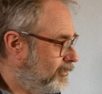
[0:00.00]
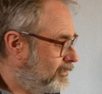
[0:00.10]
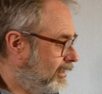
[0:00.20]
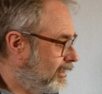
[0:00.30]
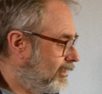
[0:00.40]

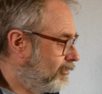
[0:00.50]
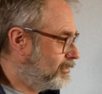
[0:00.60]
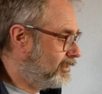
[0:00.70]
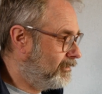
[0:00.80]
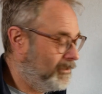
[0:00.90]
thinking I
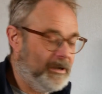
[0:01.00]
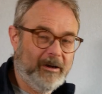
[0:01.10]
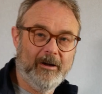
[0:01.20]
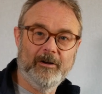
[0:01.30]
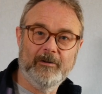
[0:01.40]
was in
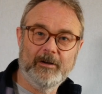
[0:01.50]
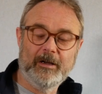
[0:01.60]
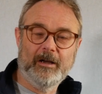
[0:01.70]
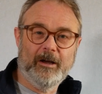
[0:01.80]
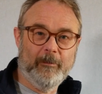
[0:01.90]
a
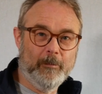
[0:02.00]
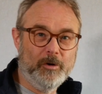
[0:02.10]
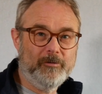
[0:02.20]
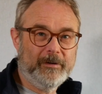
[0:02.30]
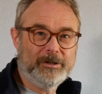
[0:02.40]

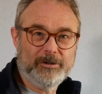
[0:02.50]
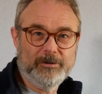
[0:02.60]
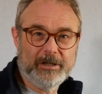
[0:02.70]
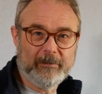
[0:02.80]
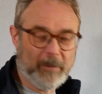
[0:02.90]
movie
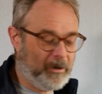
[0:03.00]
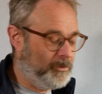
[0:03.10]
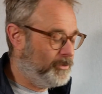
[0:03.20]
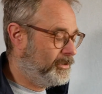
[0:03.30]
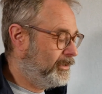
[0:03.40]
shooting
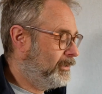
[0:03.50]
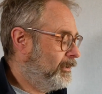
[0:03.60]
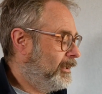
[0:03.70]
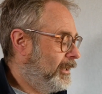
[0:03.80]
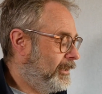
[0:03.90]
mode,
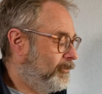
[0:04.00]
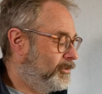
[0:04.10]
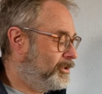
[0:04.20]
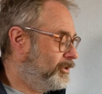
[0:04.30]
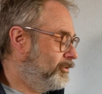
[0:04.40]
and it
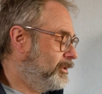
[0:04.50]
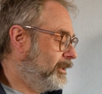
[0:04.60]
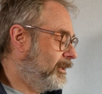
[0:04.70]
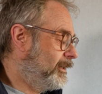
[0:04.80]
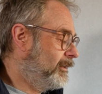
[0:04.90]
was
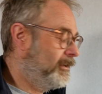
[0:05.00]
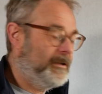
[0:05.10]
shooting